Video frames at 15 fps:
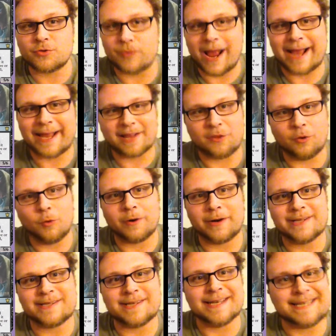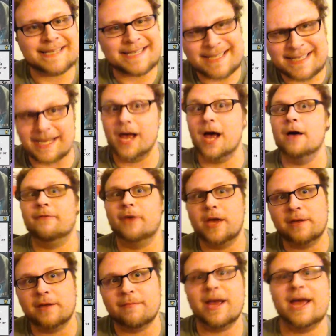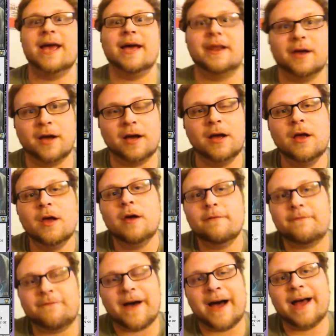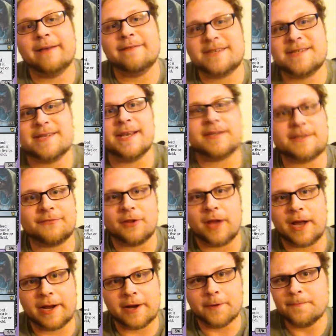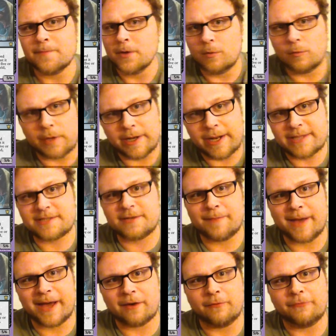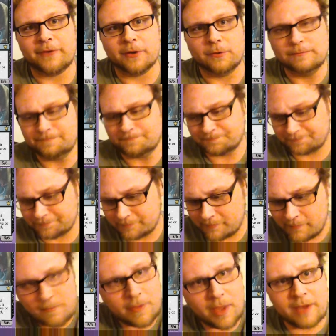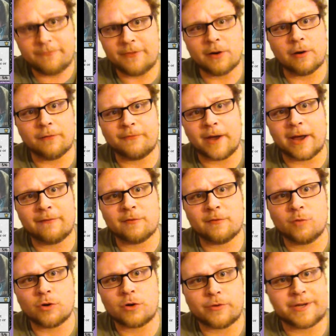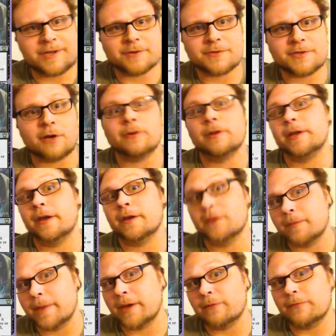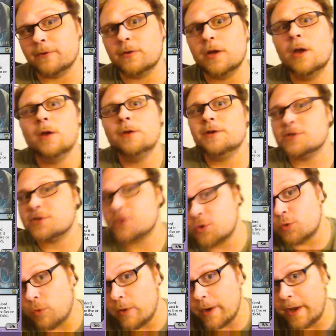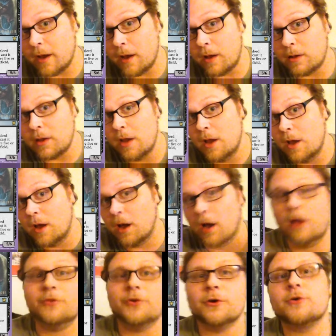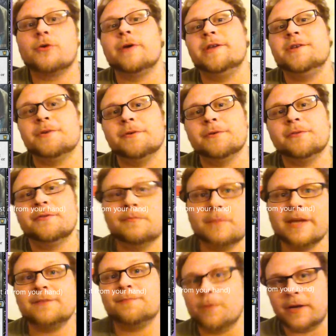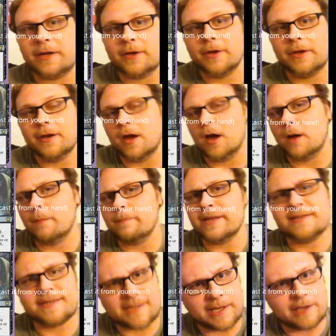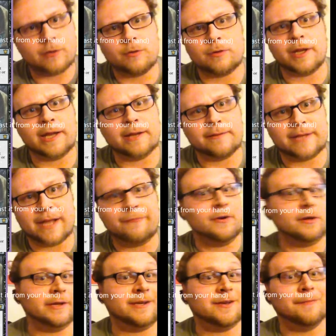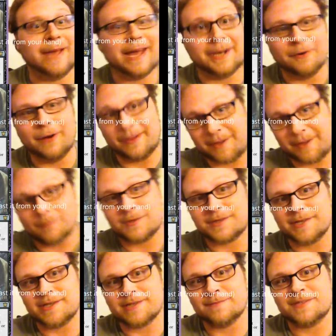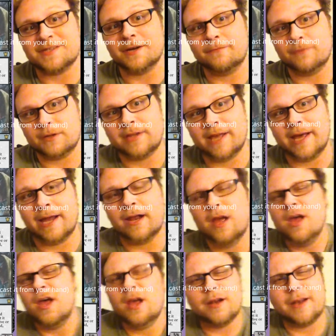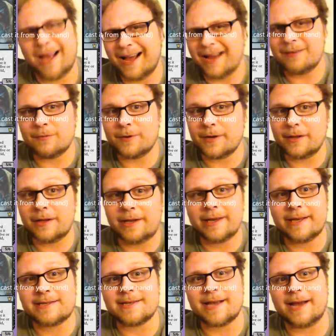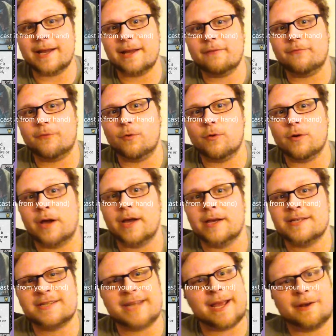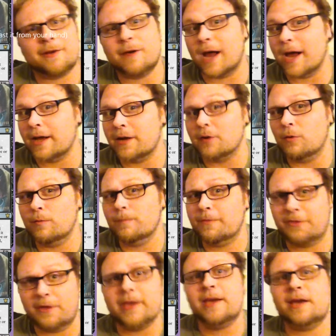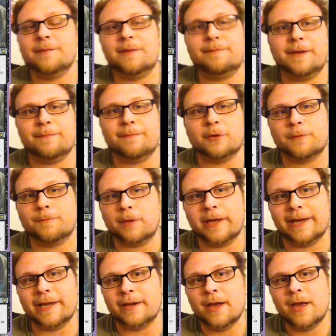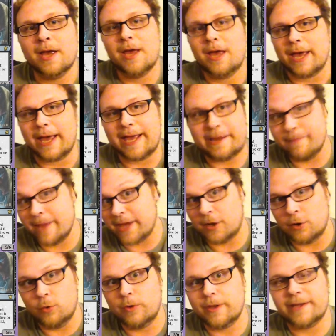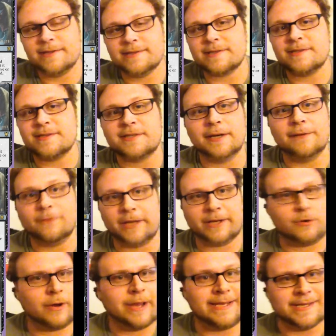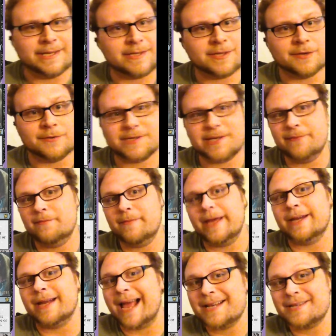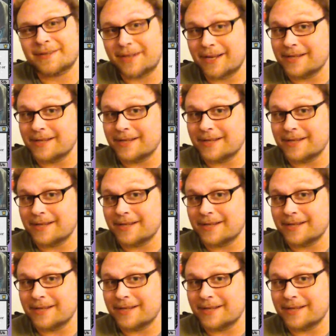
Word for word: Dragonlord. It's a 7 mana, 5 6 flyer. When it hits the battlefield, if there are five or more creatures currently on the battlefield, destroy all other creatures. That's pretty good. Um, in Sealed and definitely Commander, I think we'll see some stuff with that. Not really exciting for uh, Standard, I don't think. I mean, people are playing eight mana Ugins and stuff like crazy. So seven mana actually